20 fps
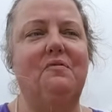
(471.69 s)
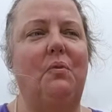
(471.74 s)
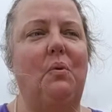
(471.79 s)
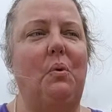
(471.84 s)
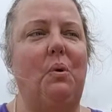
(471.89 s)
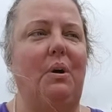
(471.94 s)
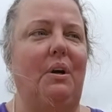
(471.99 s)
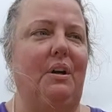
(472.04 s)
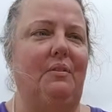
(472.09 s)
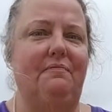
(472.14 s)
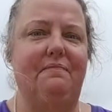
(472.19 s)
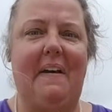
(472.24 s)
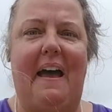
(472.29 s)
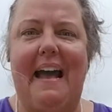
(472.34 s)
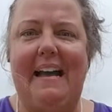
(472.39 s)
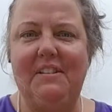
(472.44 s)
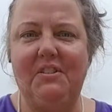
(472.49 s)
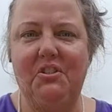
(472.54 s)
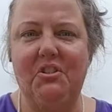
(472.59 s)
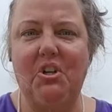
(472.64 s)
for
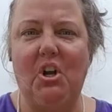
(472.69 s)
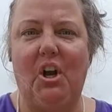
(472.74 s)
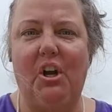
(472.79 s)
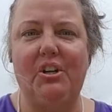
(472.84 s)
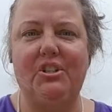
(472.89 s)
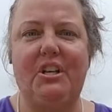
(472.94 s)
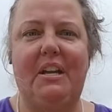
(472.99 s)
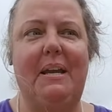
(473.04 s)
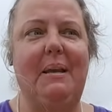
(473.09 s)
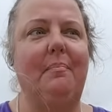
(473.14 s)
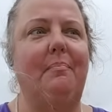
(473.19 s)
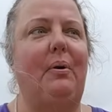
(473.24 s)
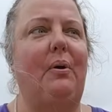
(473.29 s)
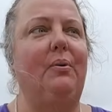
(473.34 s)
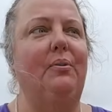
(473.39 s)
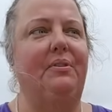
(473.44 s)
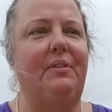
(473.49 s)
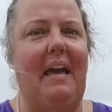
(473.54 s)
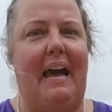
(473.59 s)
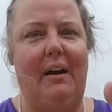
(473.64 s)
fast charging,
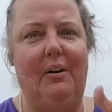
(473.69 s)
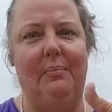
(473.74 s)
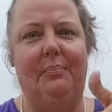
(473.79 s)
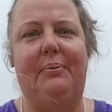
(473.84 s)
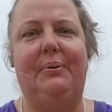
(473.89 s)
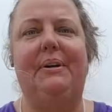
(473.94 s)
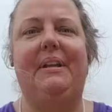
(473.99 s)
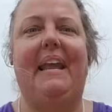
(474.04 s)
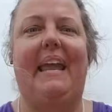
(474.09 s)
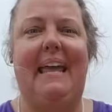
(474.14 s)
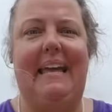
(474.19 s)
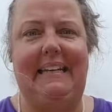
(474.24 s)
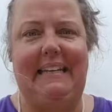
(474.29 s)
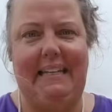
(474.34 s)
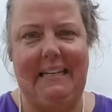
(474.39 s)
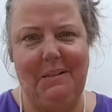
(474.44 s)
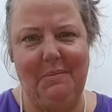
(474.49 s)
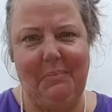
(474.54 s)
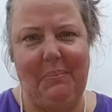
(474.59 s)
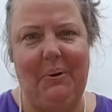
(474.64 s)
both output and
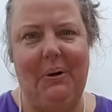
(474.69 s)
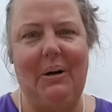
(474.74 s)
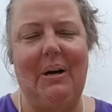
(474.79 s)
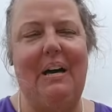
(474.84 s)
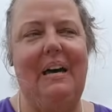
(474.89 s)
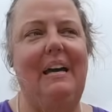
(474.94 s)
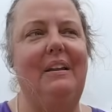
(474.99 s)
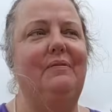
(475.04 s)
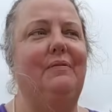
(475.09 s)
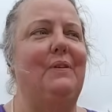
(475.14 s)
input,